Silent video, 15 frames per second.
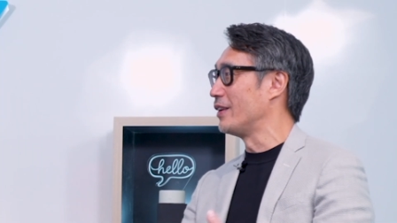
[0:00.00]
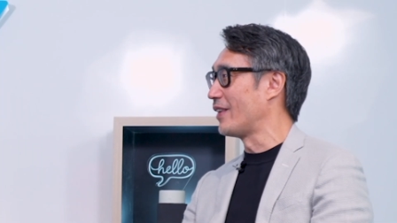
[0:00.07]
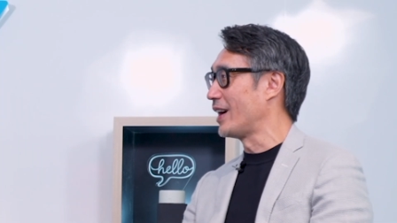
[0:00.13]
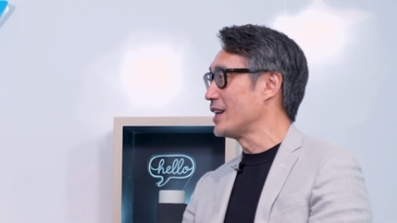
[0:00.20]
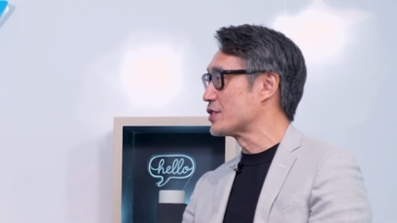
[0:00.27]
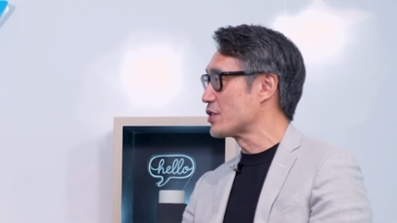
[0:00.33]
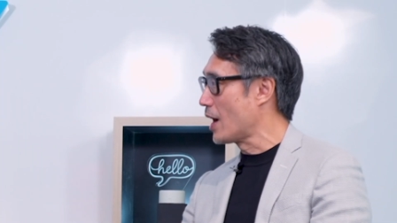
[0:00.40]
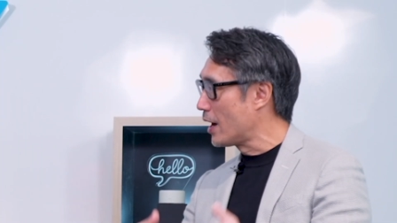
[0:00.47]

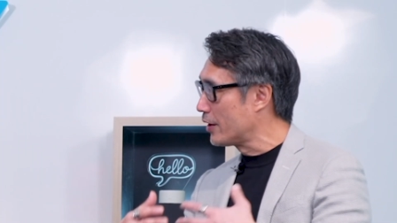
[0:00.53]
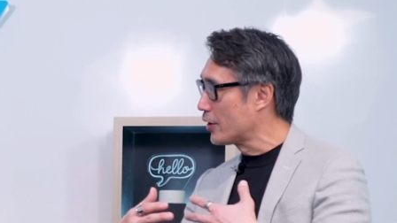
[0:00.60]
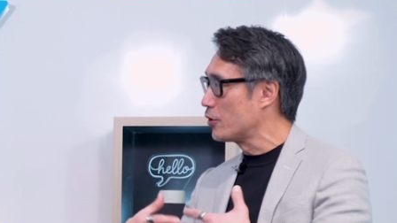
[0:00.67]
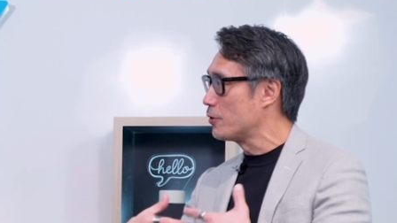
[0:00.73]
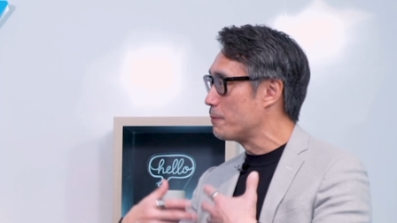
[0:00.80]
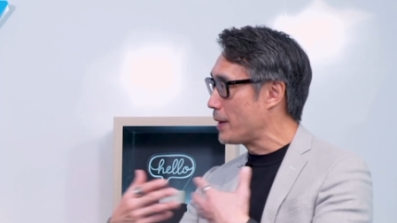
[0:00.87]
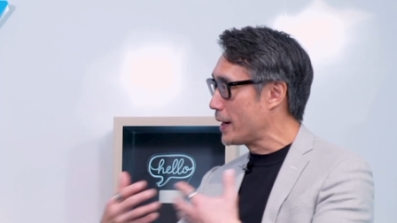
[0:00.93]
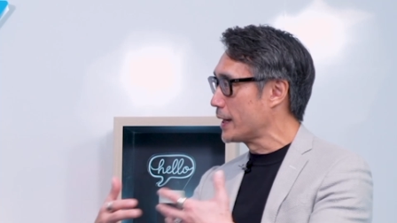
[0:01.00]
right? So yeah. how do you
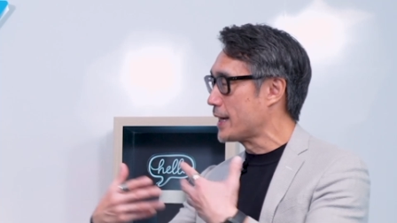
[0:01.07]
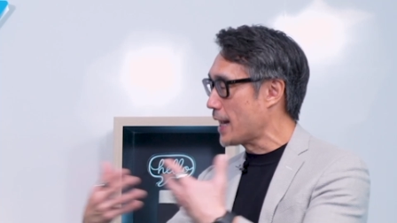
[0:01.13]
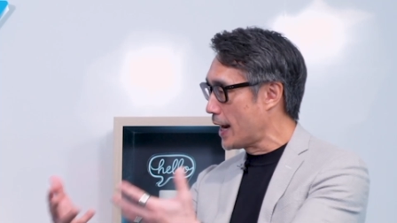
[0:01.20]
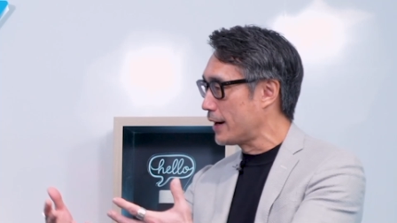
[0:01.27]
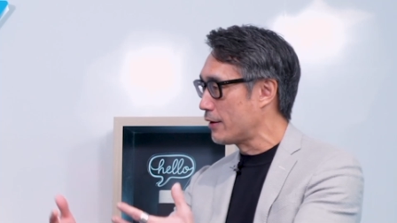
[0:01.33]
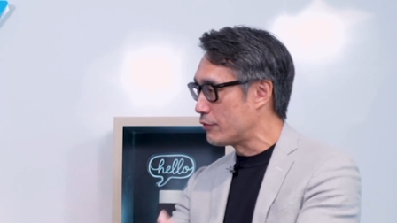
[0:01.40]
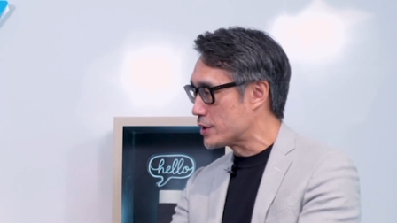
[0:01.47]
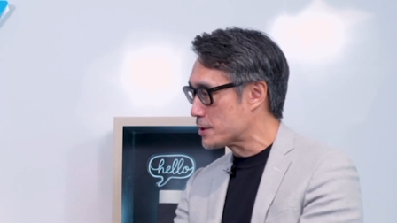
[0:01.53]
make
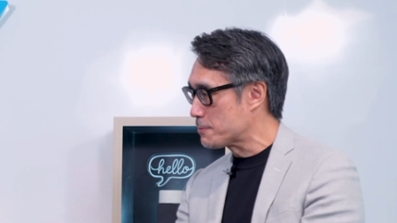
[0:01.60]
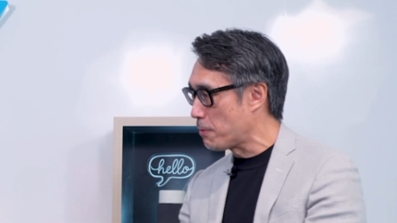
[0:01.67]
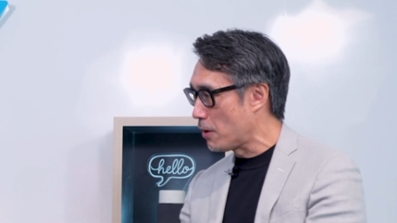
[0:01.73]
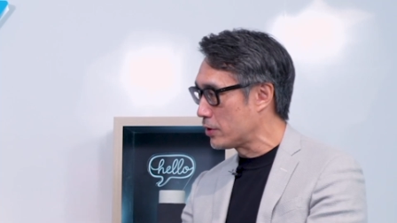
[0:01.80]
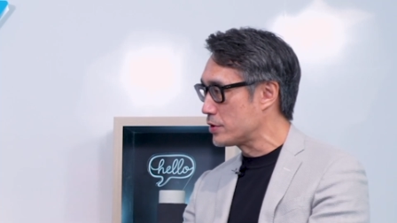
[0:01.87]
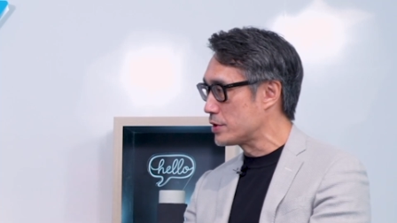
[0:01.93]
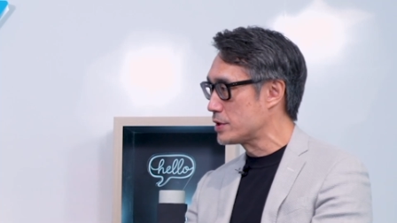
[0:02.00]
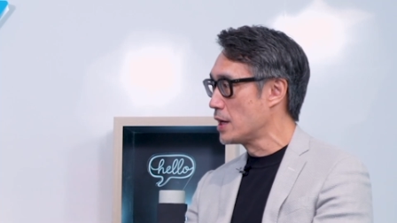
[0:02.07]
that
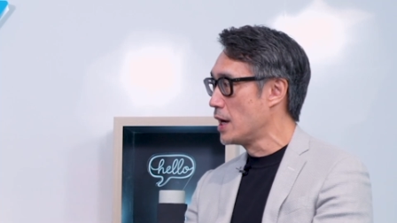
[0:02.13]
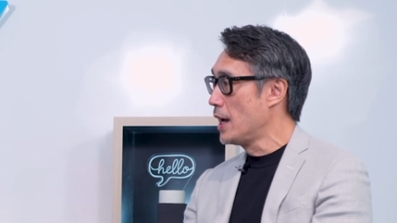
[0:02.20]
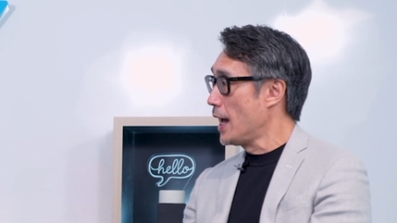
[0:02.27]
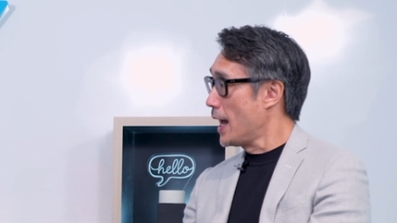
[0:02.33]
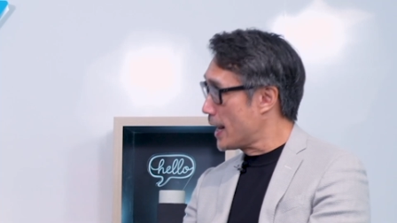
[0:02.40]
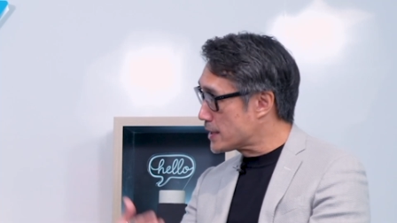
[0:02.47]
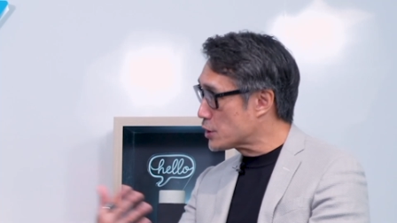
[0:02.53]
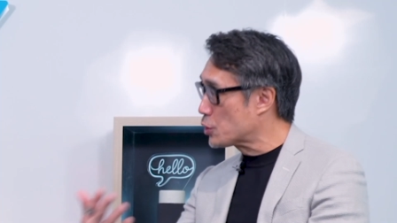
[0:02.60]
response
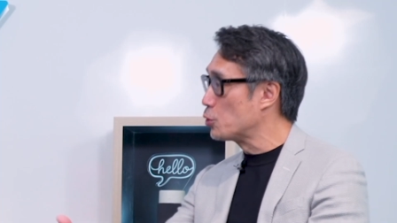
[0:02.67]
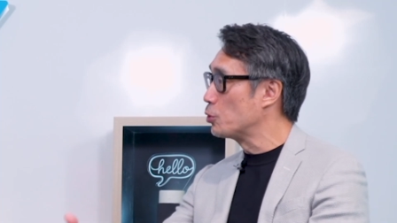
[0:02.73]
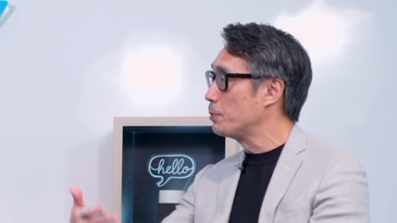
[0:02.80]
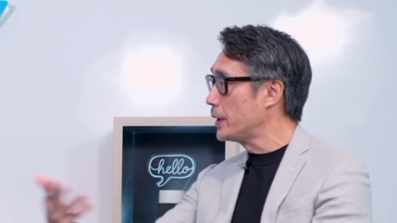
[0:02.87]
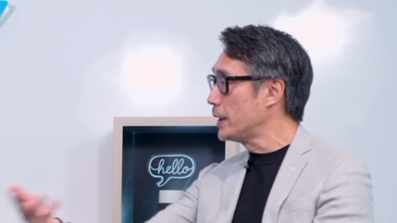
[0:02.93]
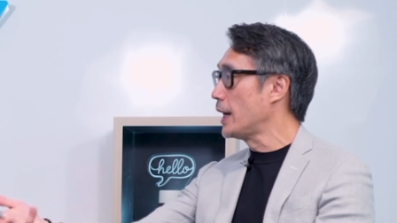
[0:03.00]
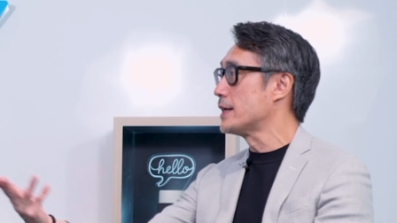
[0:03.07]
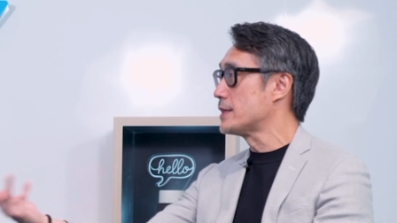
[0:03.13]
as
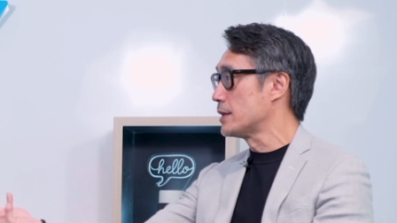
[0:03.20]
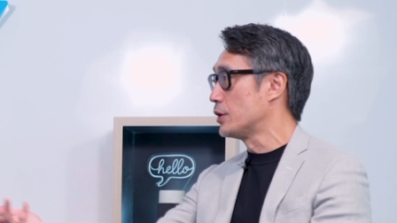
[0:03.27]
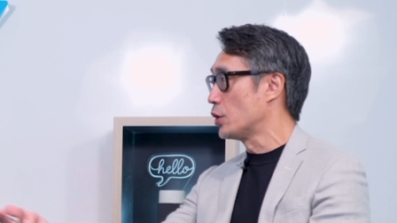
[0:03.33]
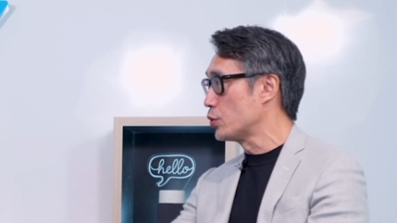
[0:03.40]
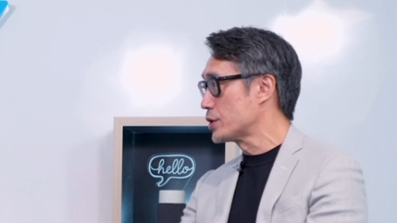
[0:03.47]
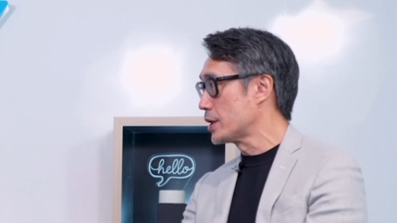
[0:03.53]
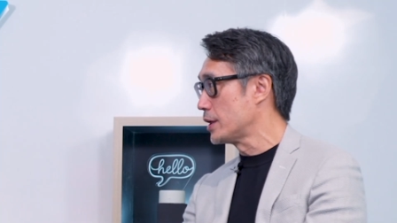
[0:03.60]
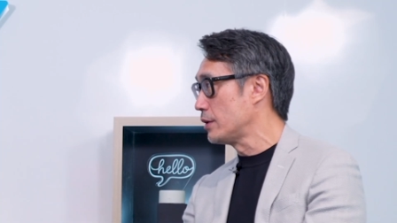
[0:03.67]
human as a
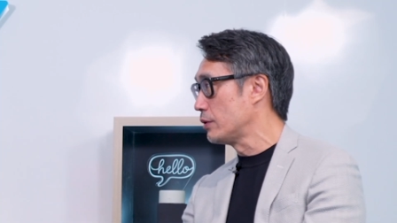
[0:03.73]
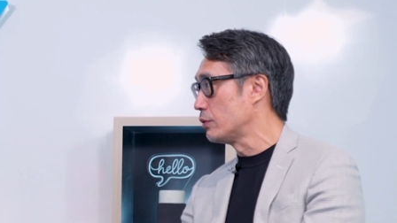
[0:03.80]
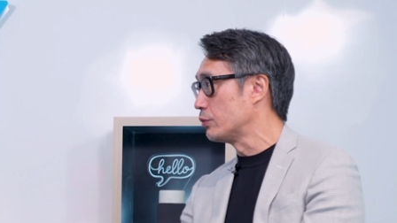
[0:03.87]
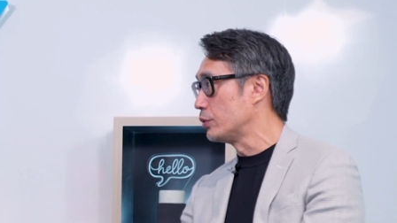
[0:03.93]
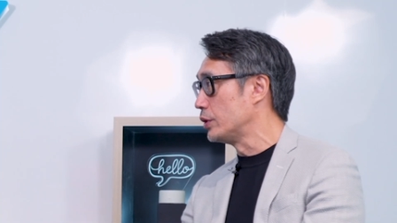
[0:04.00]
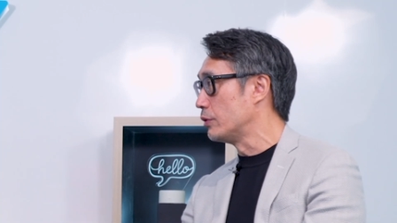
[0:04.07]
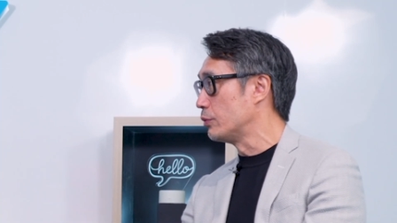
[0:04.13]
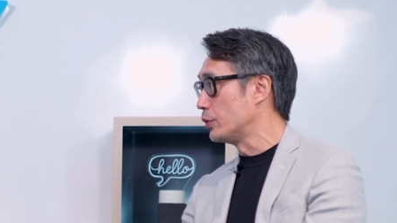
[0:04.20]
docent
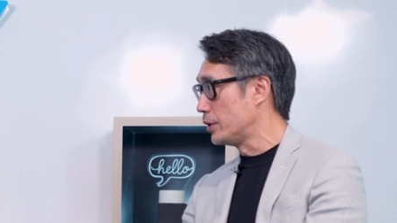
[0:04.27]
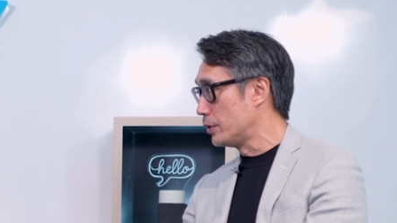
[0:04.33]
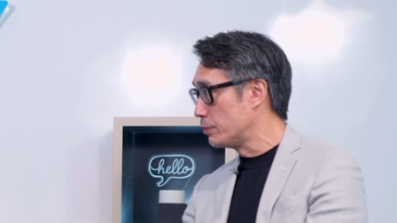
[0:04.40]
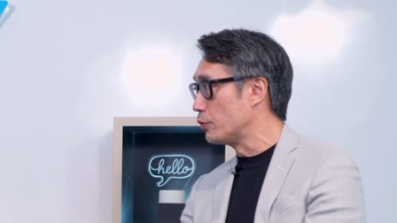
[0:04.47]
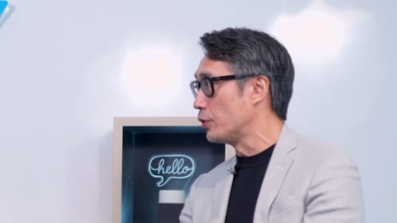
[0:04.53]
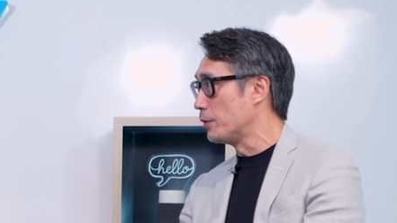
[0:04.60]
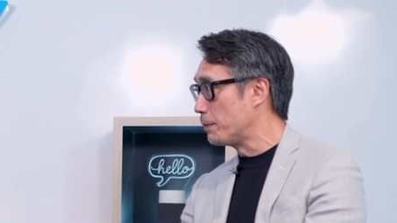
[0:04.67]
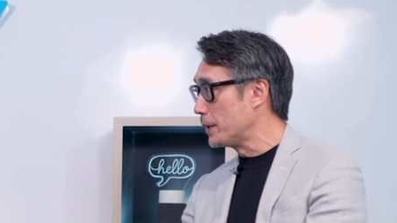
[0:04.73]
would would
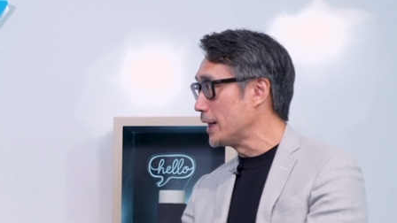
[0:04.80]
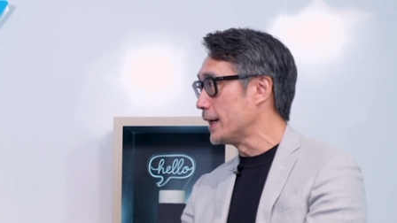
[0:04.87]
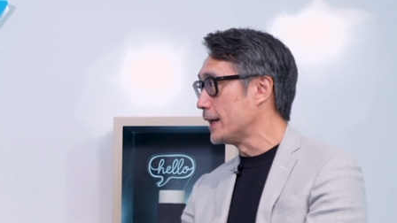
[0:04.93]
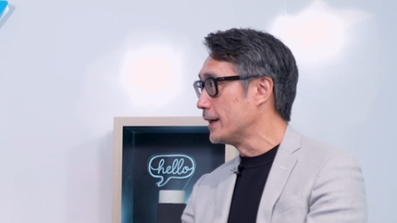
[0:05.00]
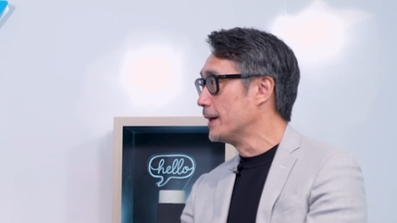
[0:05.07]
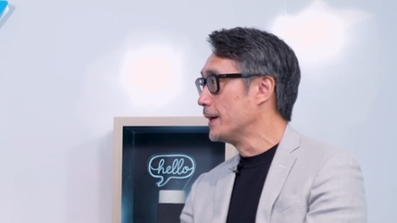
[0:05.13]
would be?